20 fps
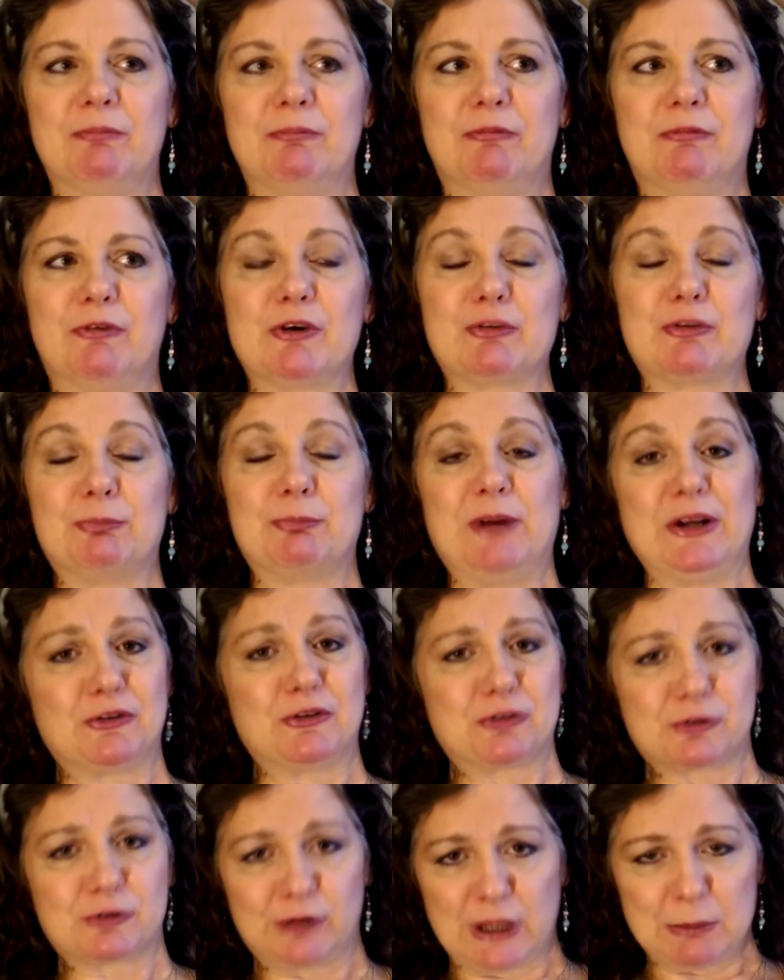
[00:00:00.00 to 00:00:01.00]
First, my
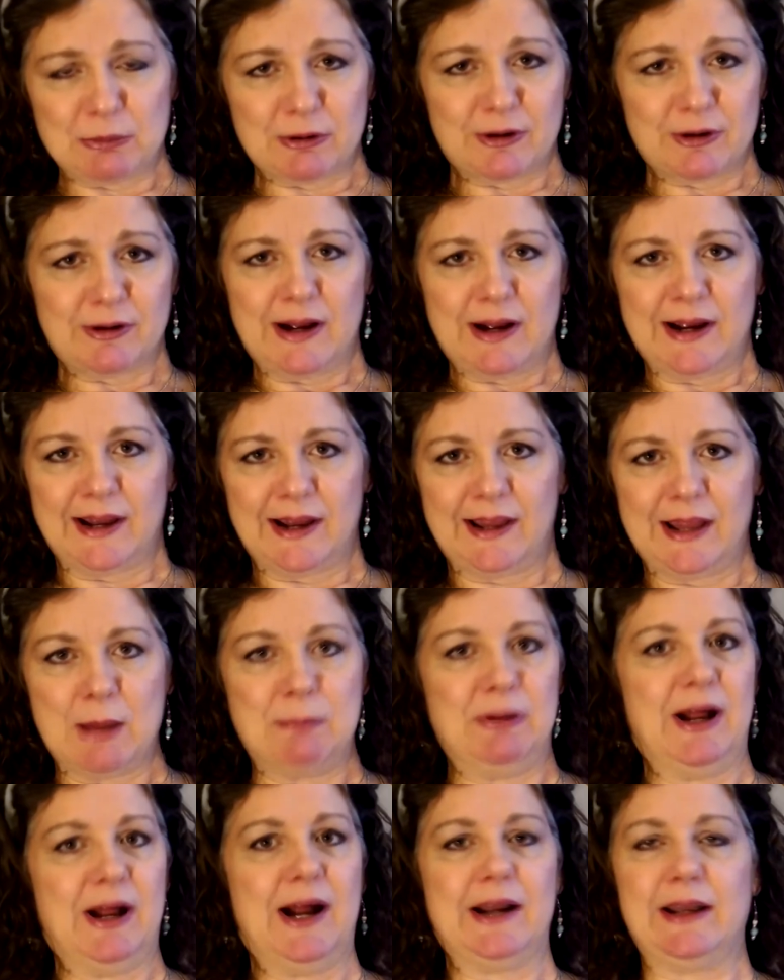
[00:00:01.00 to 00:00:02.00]
disclaimer, I am
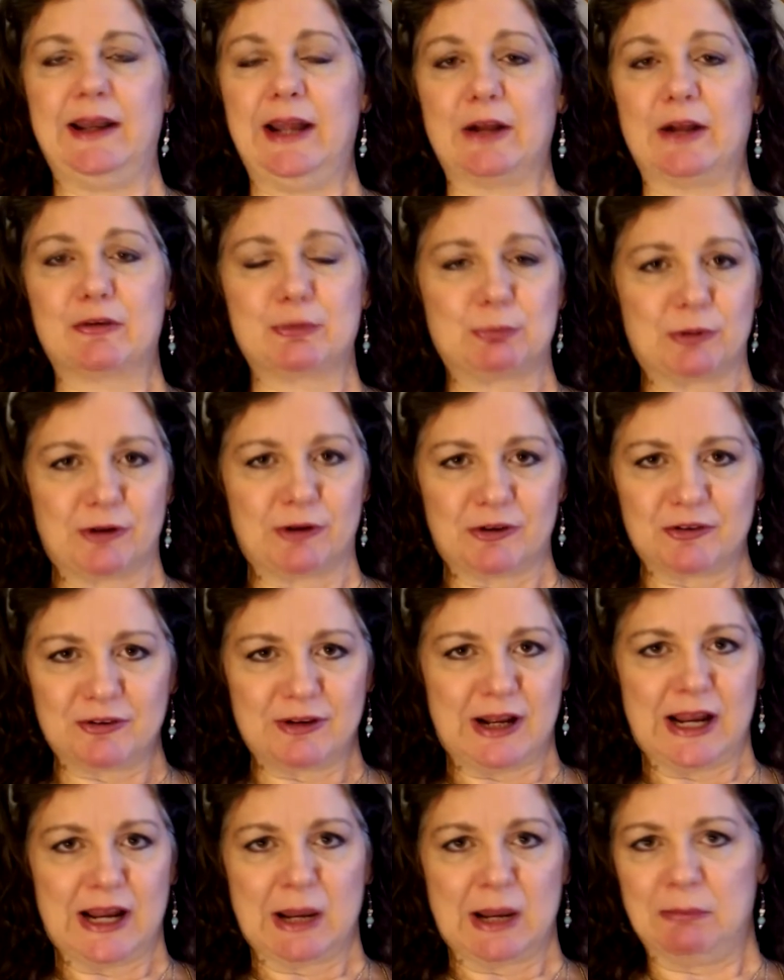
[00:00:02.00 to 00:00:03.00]
not an expert.
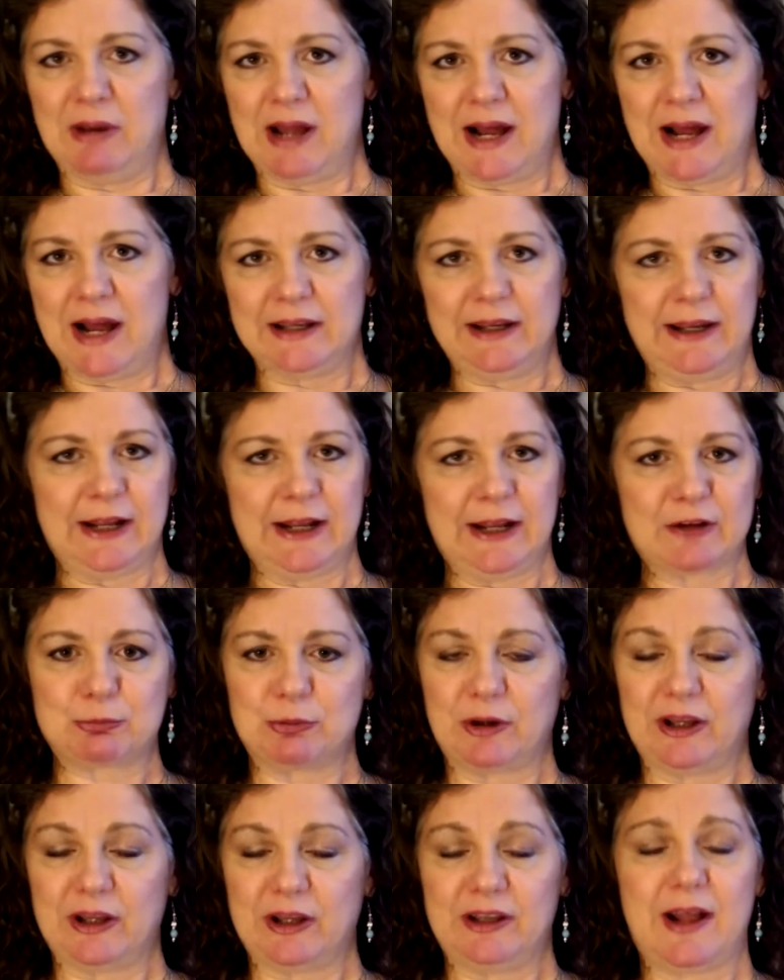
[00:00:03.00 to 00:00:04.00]
I am not an
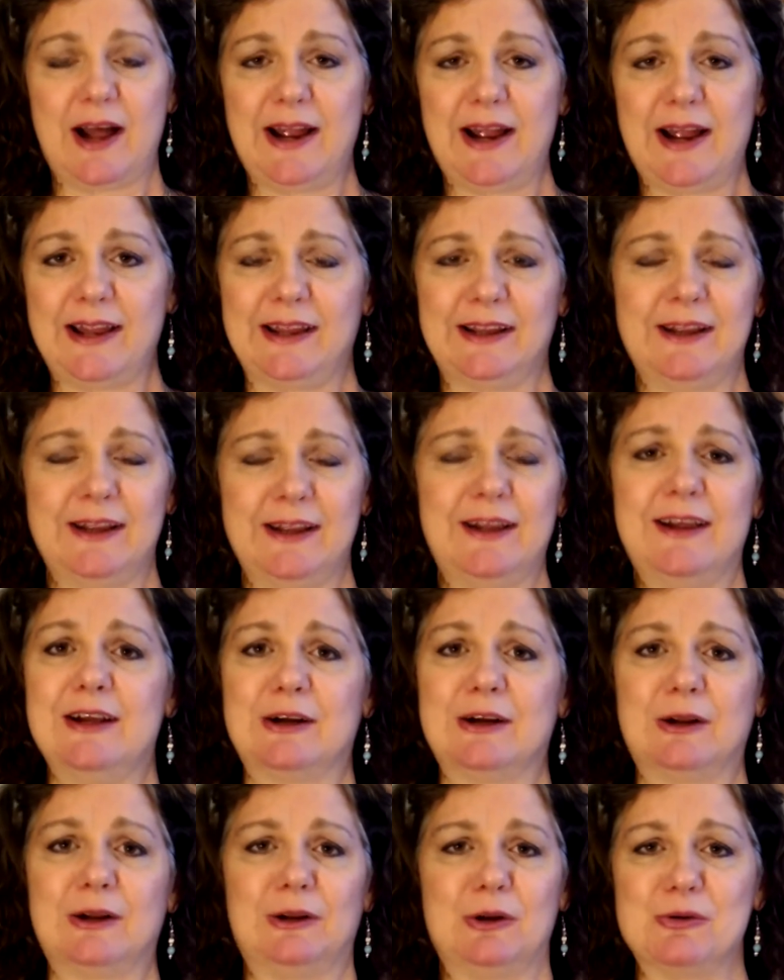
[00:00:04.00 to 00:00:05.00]
expert in dyeing
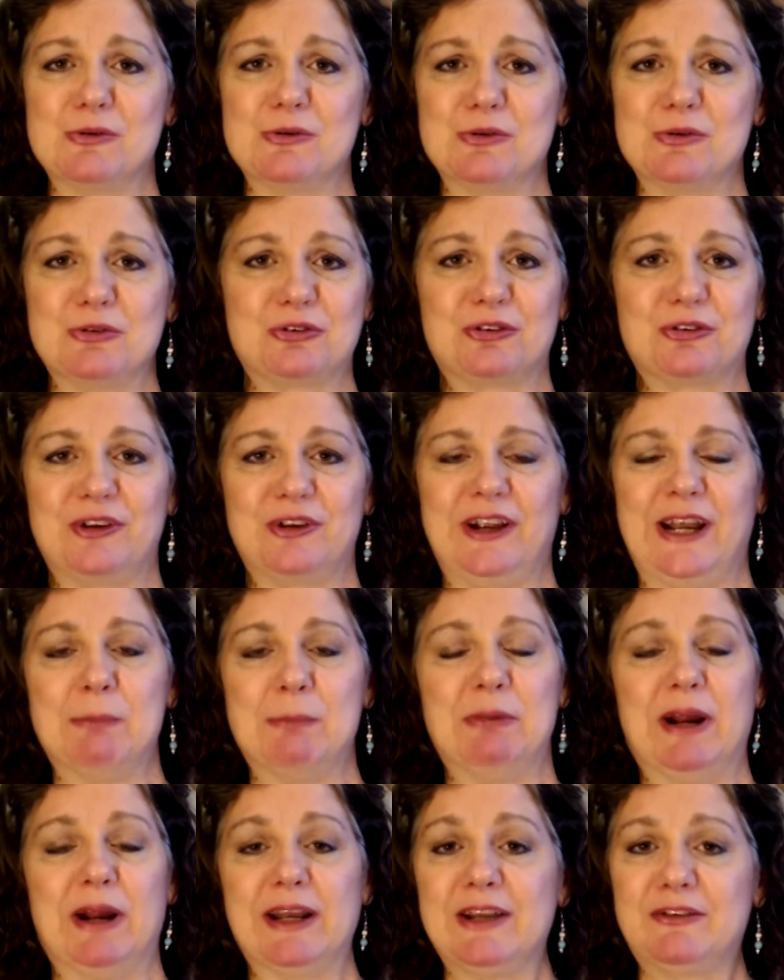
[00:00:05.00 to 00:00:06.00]
clothes, and I'm
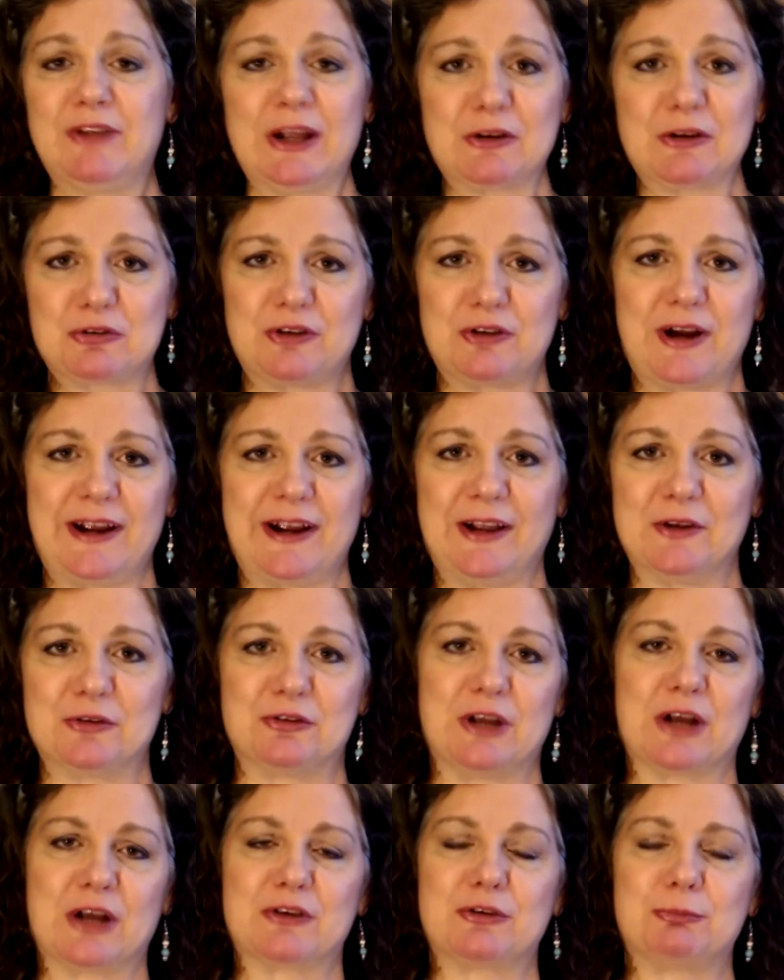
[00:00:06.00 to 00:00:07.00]
not a textiles
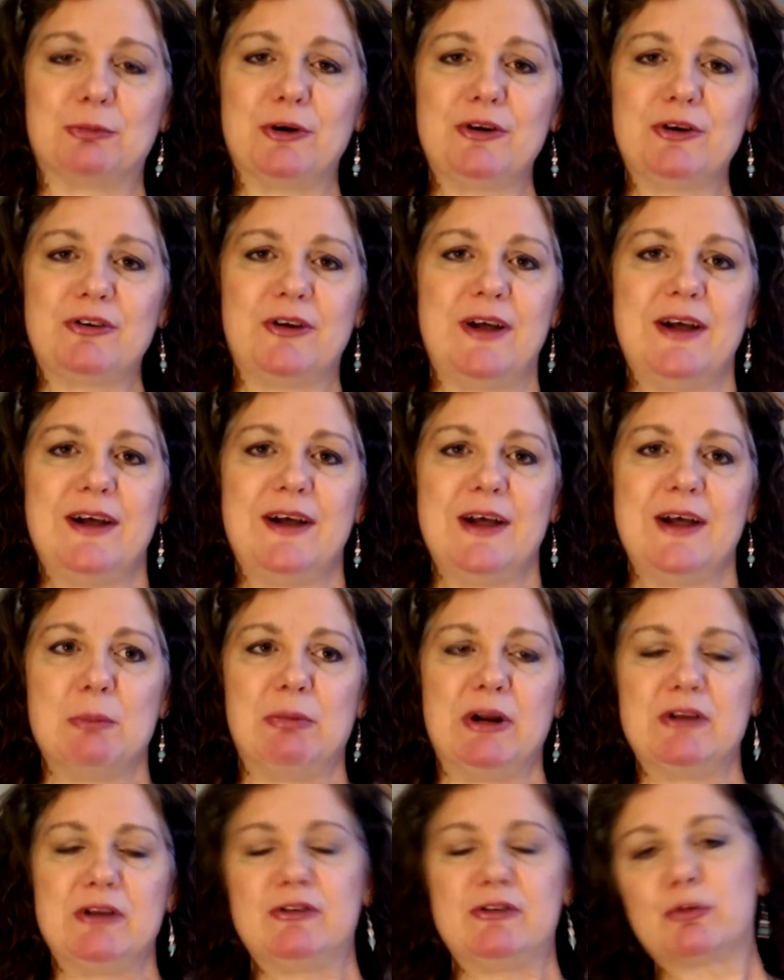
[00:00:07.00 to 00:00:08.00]
expert,
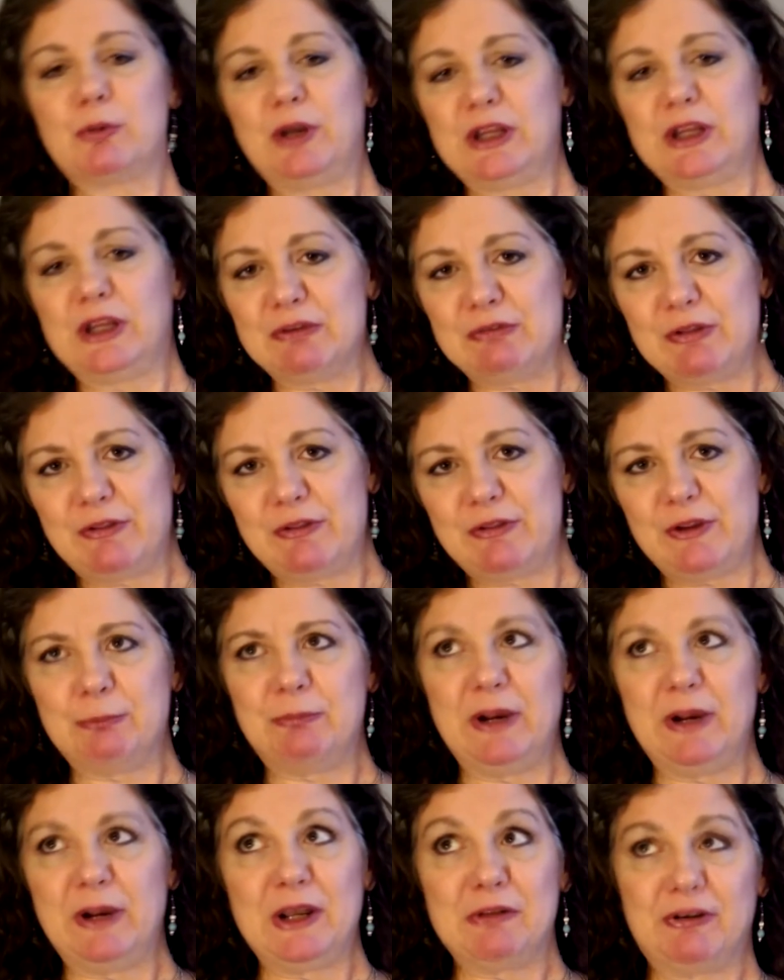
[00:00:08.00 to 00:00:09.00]
but just want to give you the
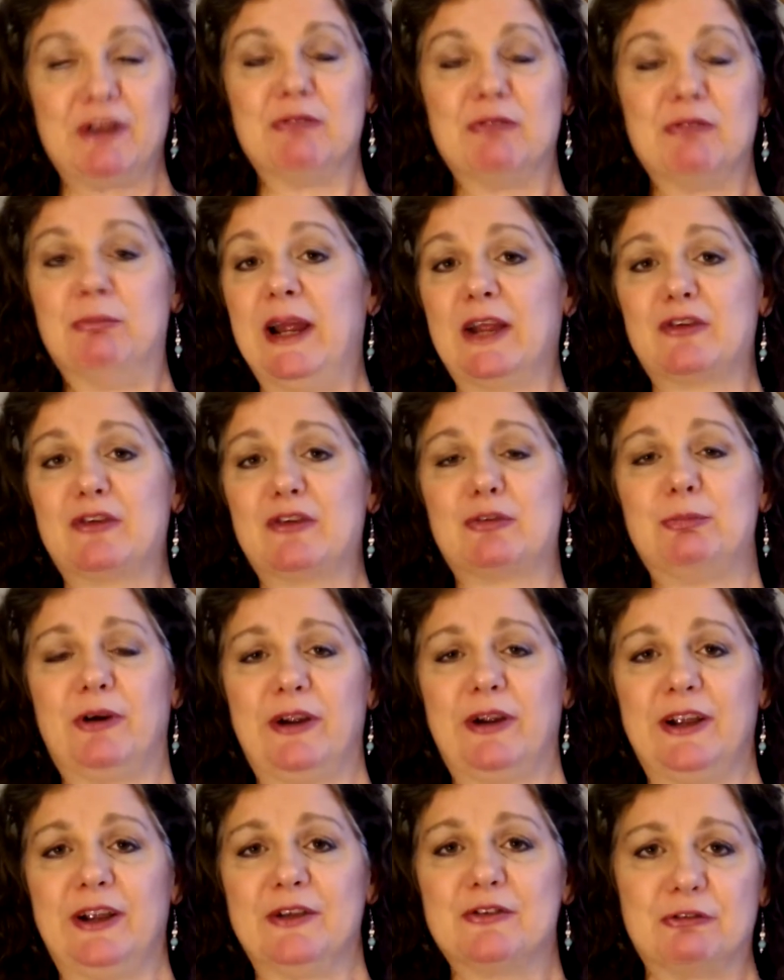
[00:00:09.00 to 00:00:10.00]
benefit of my
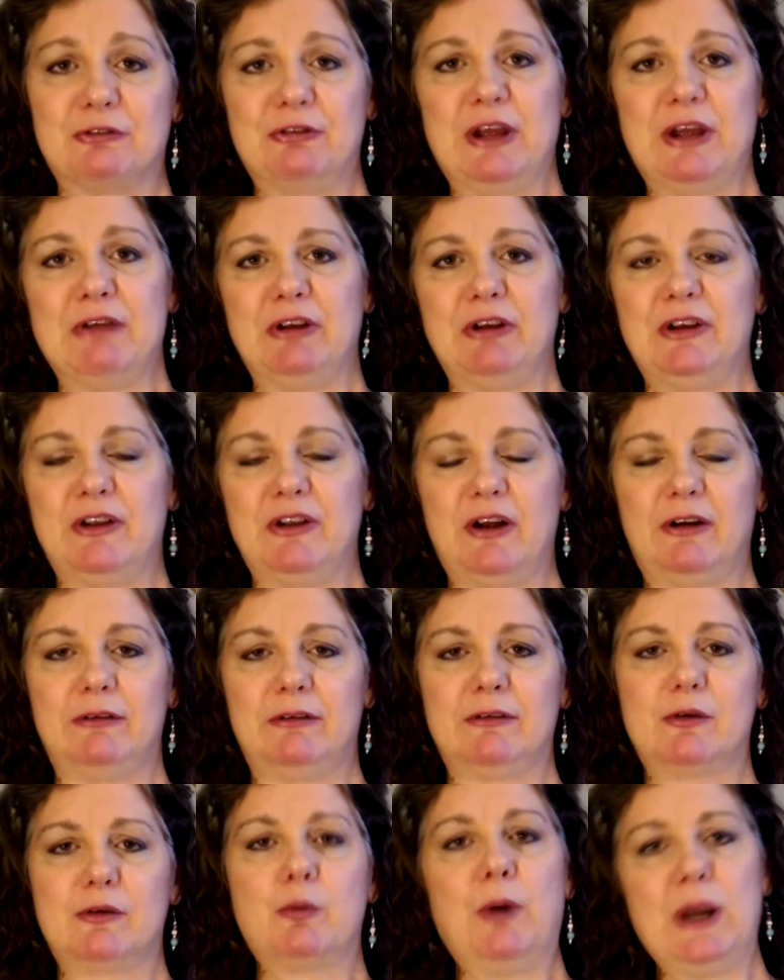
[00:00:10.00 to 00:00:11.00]
experience of having done
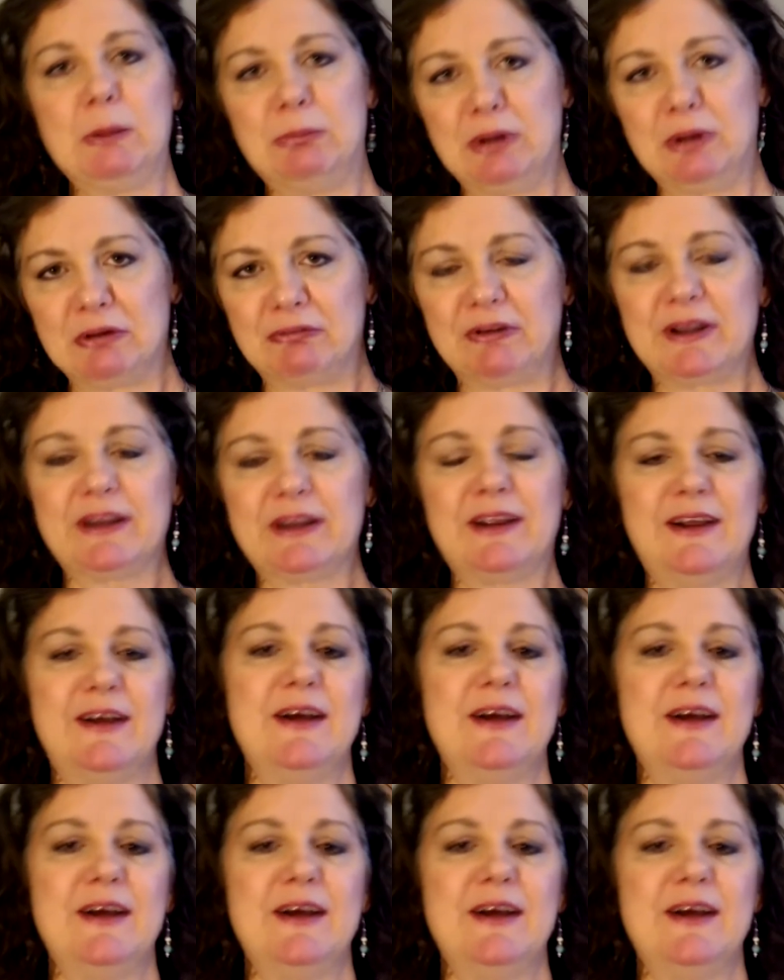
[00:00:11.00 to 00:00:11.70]
quite a bit of it.